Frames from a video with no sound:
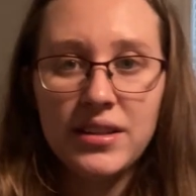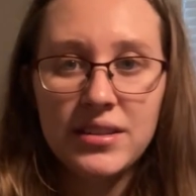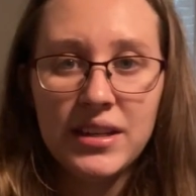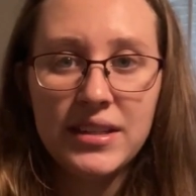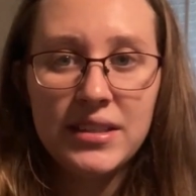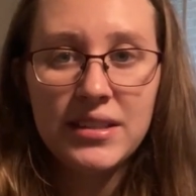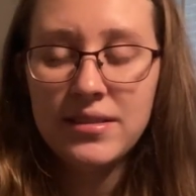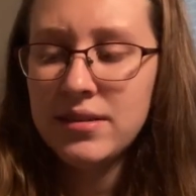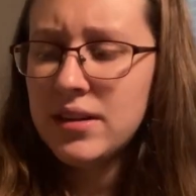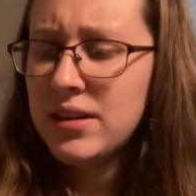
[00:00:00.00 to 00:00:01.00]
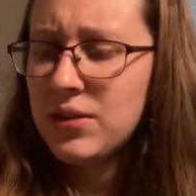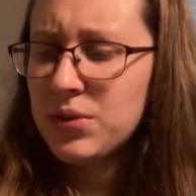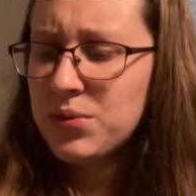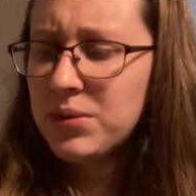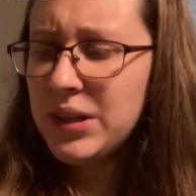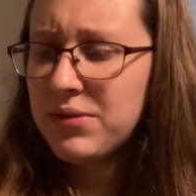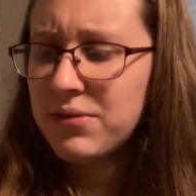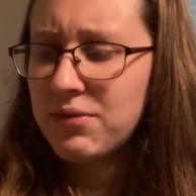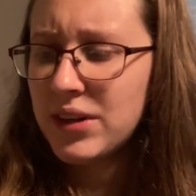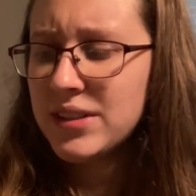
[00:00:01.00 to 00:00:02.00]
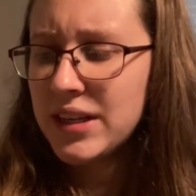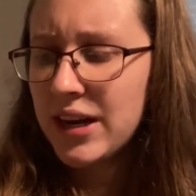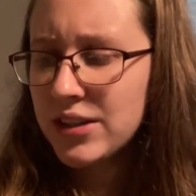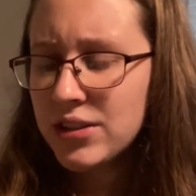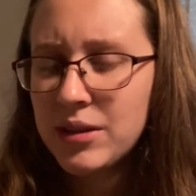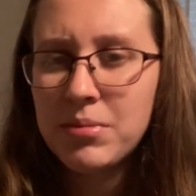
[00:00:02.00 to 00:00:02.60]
that's like, well, it's really fuzzy actually,